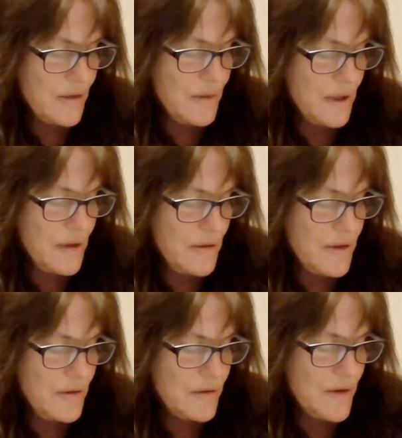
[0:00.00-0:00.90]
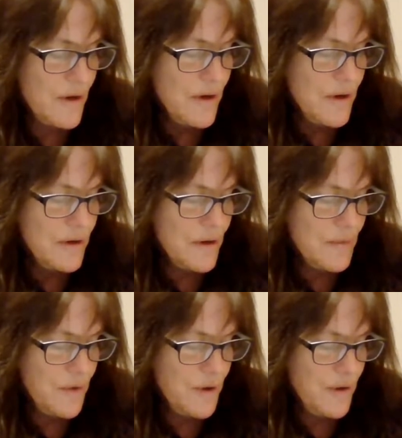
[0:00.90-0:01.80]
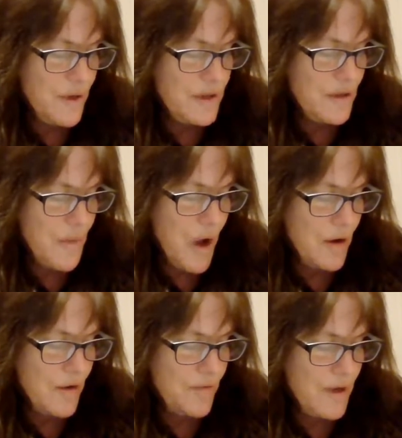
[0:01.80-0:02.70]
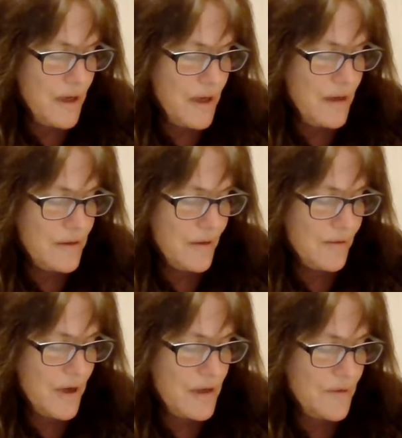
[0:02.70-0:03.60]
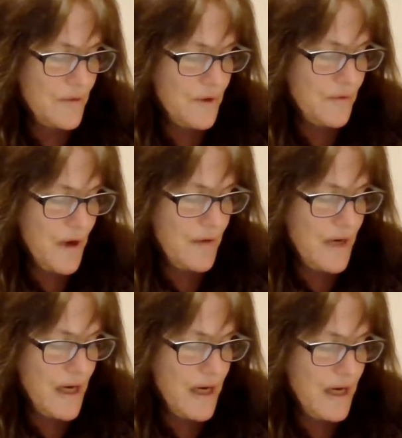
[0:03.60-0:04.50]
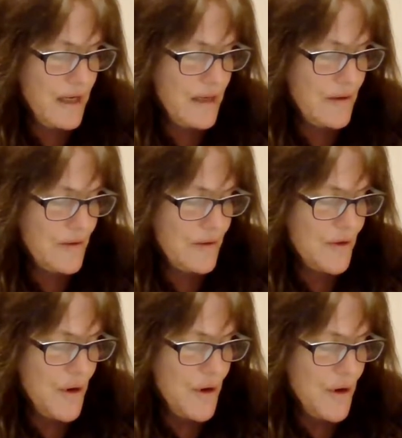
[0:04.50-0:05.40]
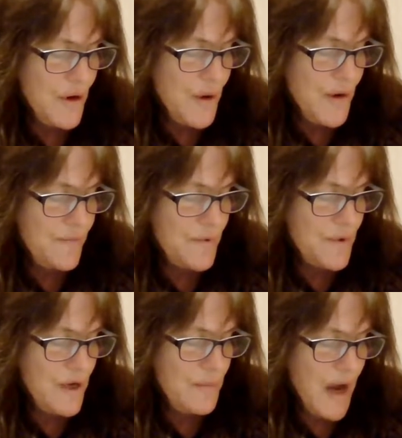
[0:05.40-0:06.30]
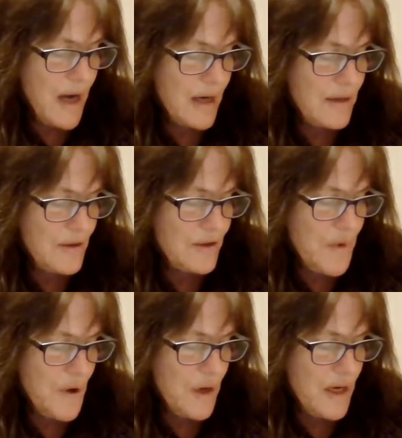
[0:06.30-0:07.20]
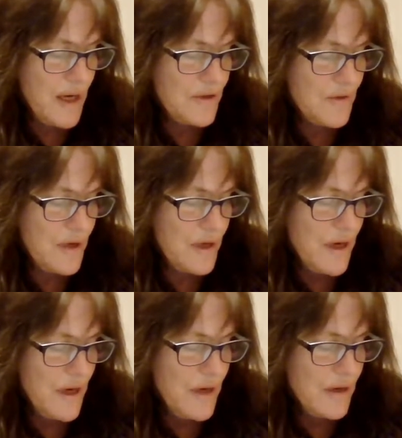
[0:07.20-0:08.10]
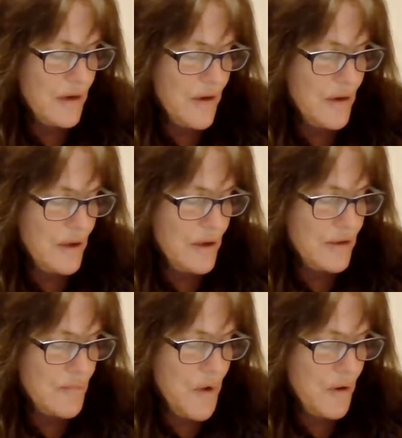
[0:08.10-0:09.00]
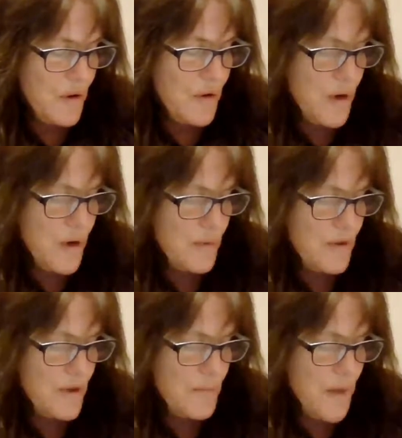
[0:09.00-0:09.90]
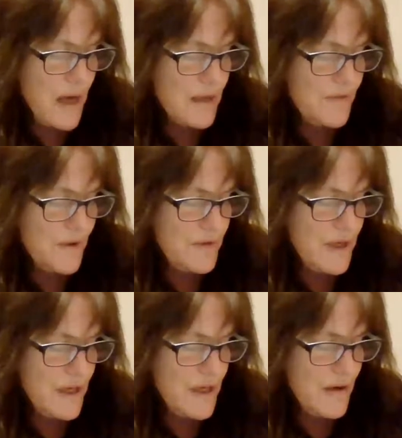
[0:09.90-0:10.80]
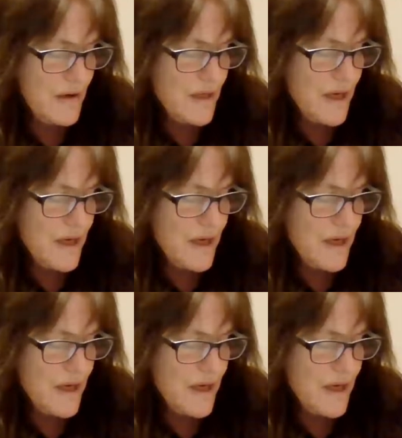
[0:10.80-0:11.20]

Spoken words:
with low-dose computed tomography in adults aged 55 to 80 years who have 30-pack-a-year smoking history and currently smoke or quit within the past 15 years.